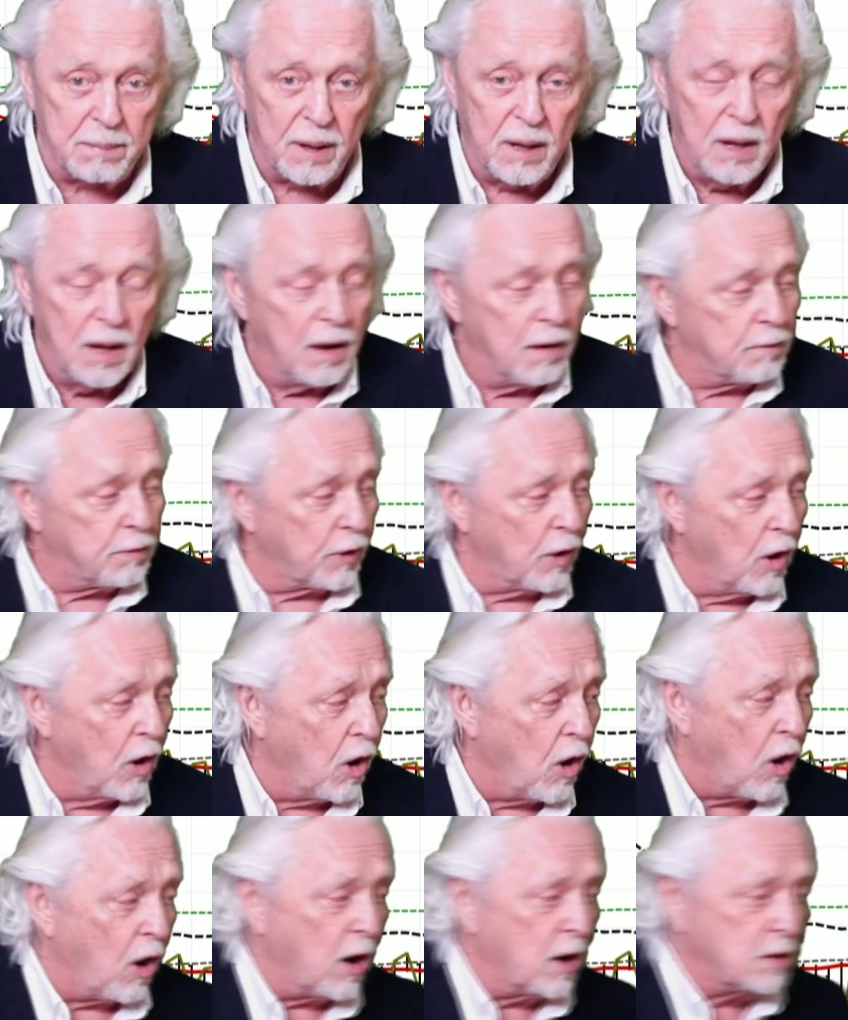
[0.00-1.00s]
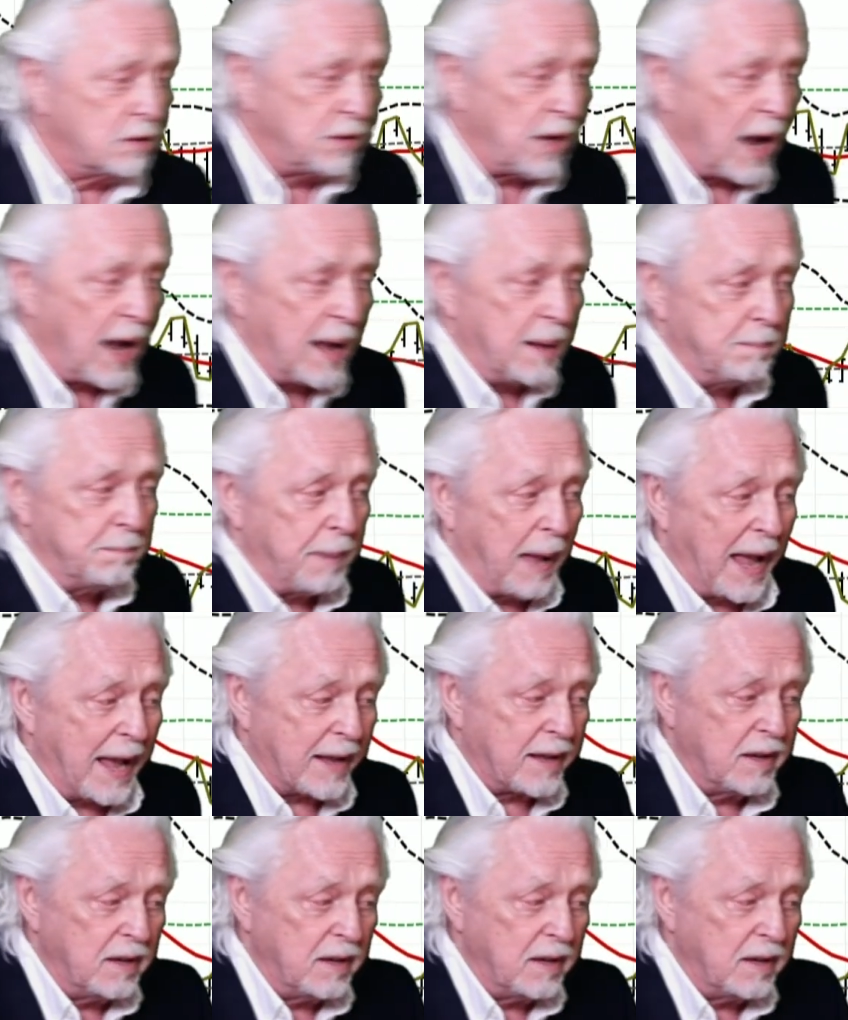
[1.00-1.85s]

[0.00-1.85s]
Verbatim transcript: for a long time back